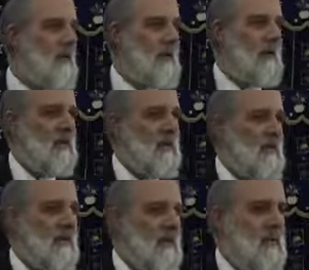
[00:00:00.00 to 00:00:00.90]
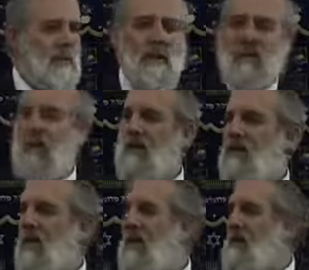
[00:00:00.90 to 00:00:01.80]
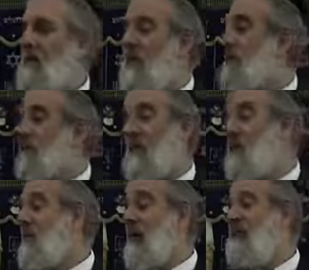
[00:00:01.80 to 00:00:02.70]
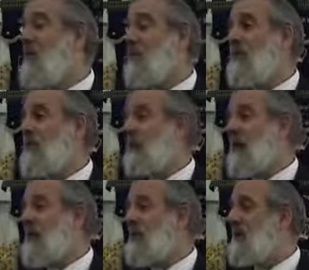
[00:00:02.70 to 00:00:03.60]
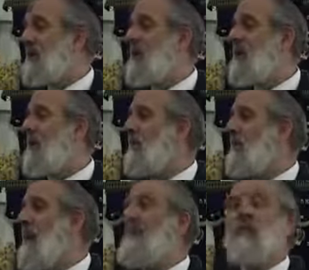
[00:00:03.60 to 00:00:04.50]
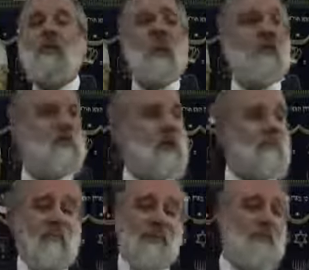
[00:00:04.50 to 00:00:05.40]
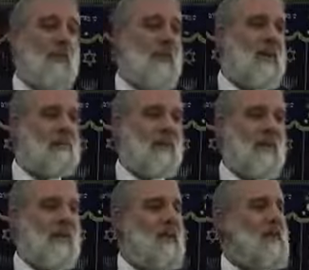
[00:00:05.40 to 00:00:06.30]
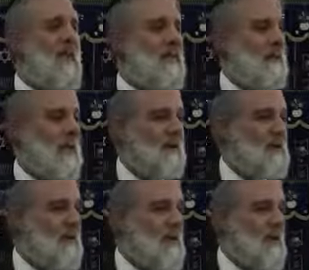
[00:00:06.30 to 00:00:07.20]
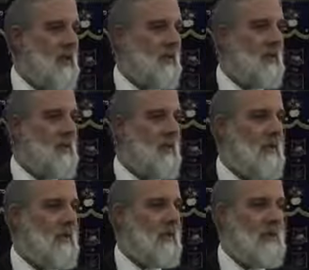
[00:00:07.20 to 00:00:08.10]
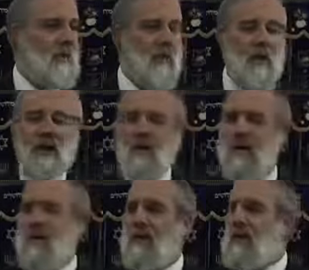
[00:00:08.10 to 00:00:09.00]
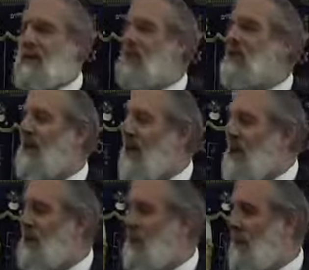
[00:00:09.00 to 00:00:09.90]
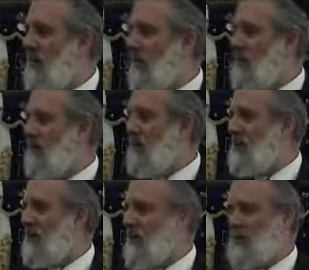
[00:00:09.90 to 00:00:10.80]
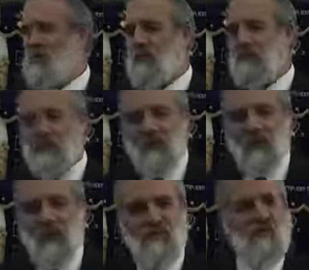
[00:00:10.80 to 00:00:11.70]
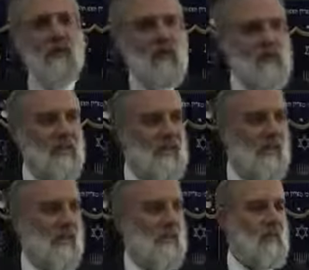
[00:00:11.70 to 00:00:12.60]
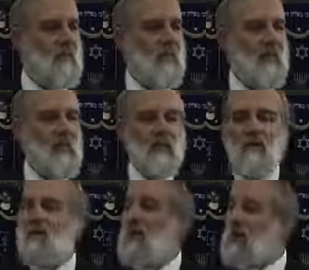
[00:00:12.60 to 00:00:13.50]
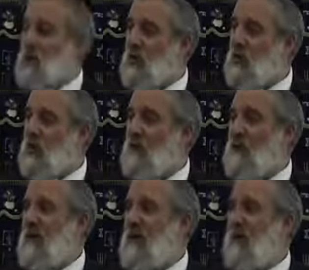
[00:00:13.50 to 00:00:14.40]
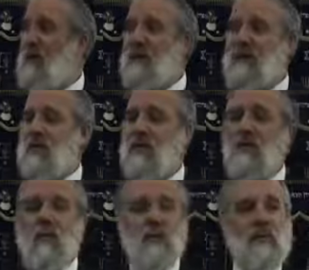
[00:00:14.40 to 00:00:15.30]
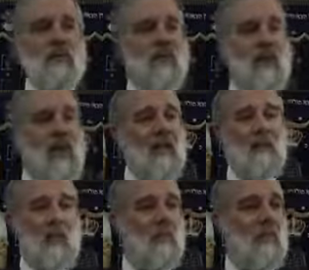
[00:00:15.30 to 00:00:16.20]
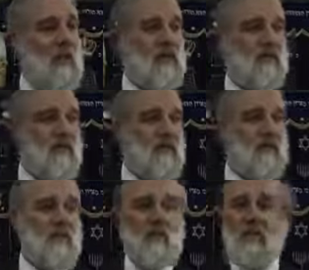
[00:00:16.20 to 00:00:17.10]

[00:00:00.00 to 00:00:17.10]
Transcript: Yeah right. They write some of them write beautiful checks, even a five hundred dollar check. That's very nice, but they didn't take the time to sit down. It takes a lot more of an individual to sit down to listen to him and to reassure him, and he's, he will receive a lot more blessings.